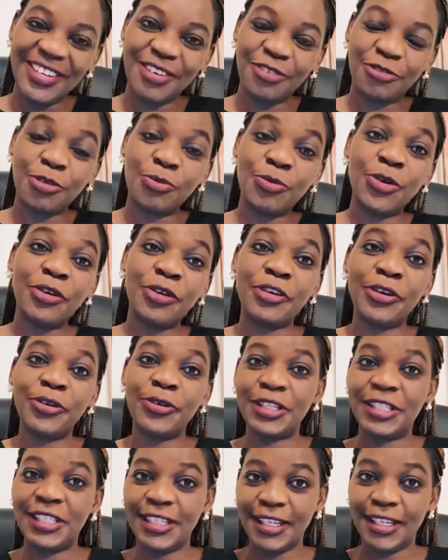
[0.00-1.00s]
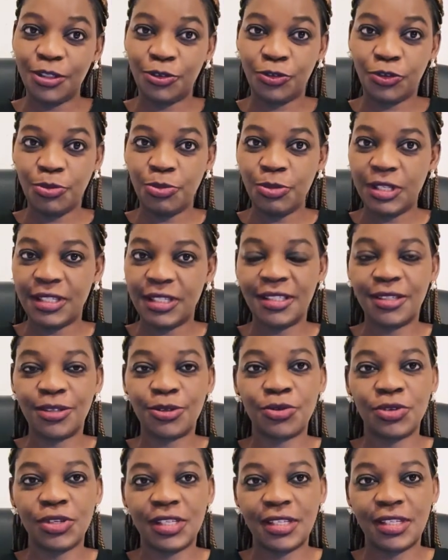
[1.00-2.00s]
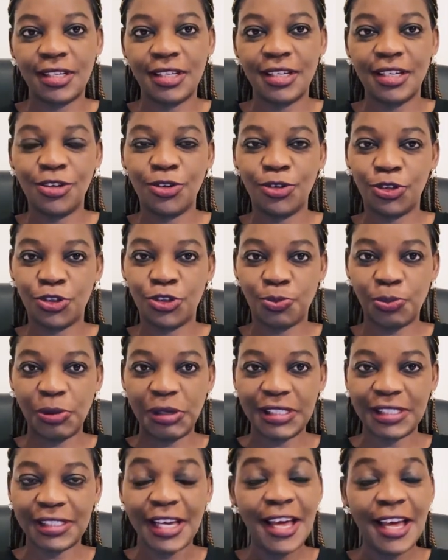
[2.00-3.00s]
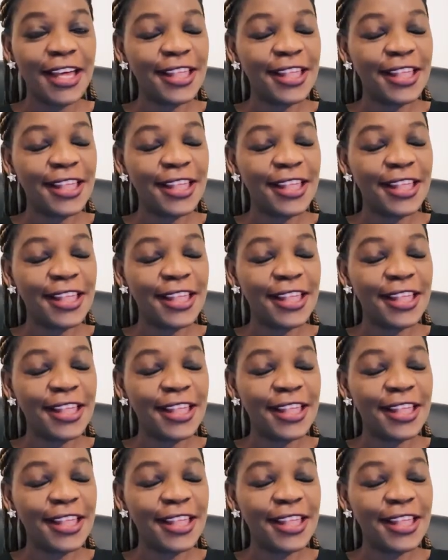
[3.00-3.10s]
evening from wherever you're watching us from. This is Christine in your space.